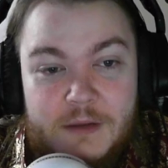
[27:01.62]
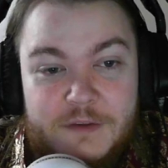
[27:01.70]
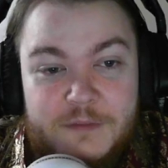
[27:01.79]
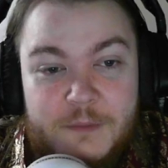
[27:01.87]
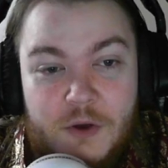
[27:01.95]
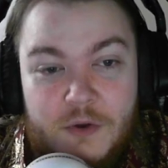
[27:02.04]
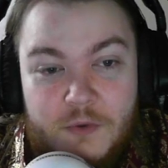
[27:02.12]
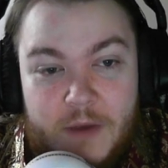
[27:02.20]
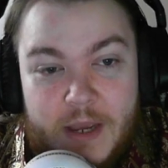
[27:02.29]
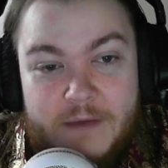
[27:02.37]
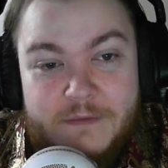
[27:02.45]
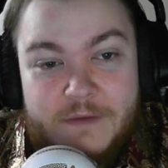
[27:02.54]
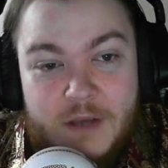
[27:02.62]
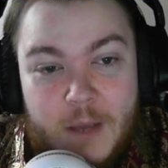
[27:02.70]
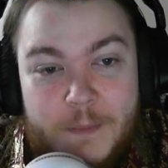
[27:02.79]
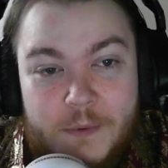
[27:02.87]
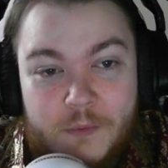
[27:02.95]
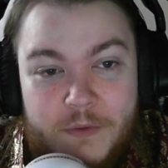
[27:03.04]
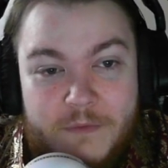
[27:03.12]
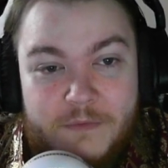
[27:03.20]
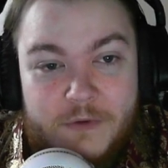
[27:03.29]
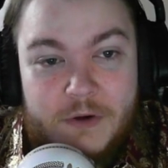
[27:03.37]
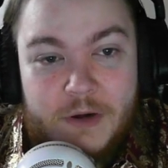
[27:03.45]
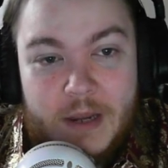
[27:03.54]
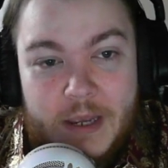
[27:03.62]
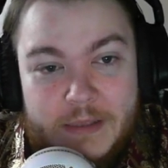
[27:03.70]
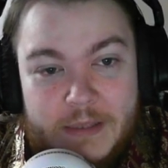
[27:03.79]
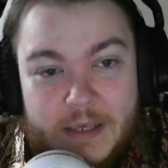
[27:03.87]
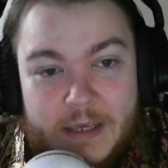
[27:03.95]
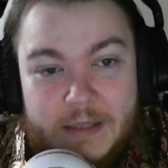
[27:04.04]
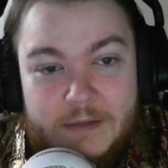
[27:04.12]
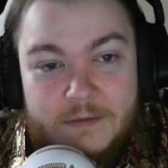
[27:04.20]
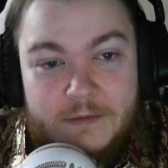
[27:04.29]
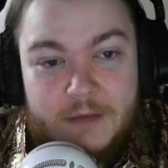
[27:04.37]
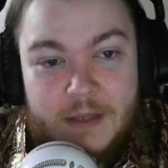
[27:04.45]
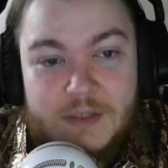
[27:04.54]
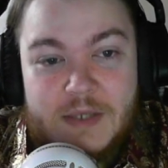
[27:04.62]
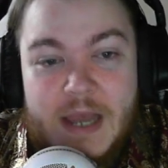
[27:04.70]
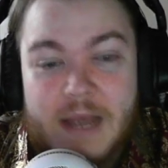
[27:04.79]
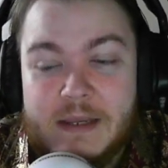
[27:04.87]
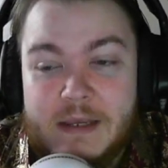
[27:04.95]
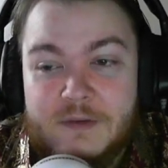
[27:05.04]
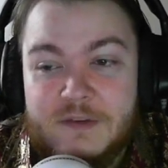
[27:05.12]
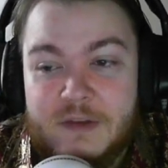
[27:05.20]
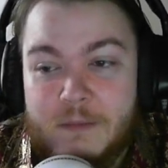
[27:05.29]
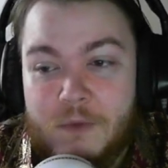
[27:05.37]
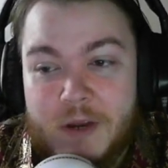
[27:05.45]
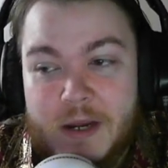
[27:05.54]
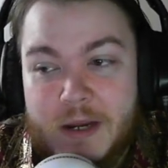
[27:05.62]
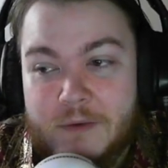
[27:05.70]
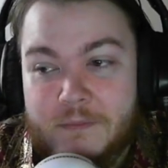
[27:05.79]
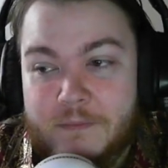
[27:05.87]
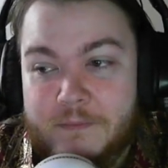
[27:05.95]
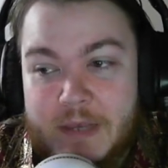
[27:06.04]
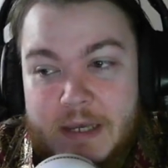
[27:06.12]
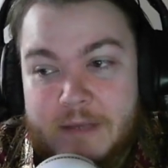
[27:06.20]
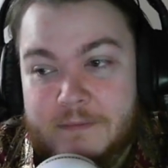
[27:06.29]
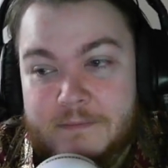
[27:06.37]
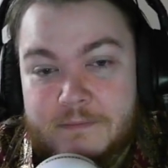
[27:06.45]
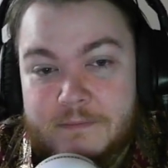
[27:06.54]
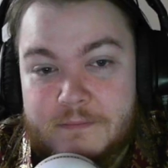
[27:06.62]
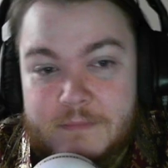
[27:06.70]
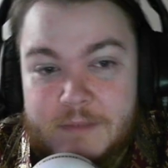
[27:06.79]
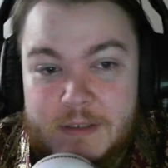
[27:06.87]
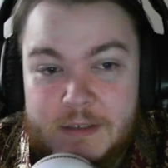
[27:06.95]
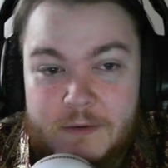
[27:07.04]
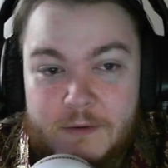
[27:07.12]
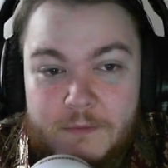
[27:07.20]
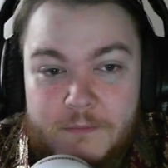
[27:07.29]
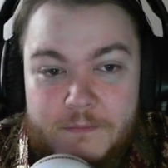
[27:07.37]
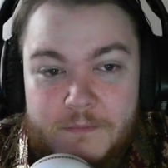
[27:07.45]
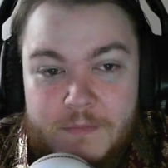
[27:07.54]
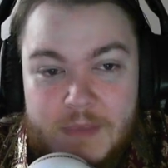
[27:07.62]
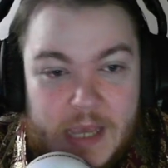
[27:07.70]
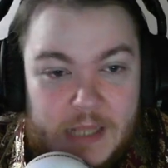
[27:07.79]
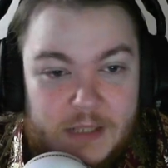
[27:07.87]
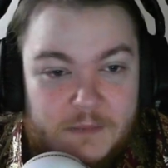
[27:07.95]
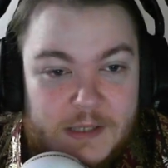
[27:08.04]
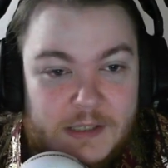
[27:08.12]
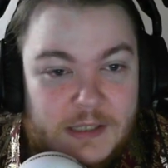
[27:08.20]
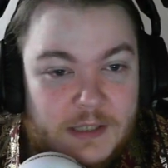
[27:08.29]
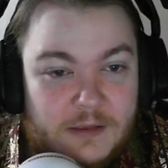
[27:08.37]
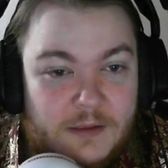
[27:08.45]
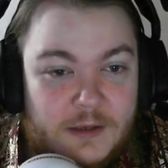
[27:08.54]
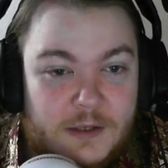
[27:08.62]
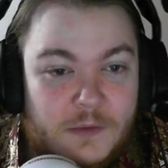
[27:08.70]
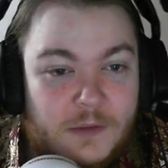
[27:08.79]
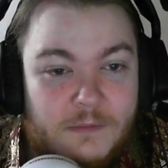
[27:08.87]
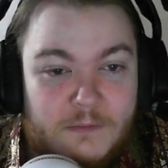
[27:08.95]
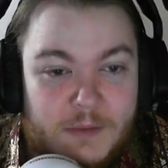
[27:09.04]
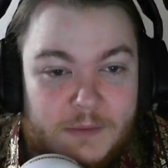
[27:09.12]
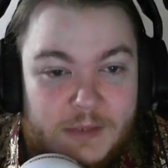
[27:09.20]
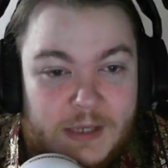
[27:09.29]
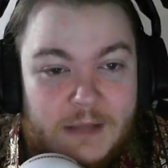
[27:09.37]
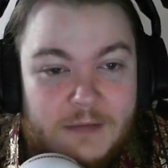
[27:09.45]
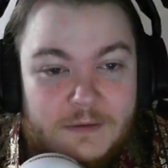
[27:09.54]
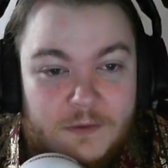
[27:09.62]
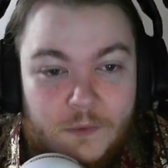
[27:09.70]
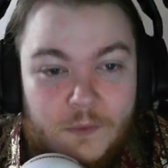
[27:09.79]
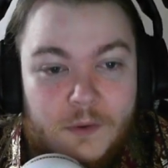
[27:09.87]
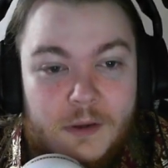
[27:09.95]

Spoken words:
small craft up a river and then attacking somewhere that, you know, the enemy didn't think you'd even be able to get to.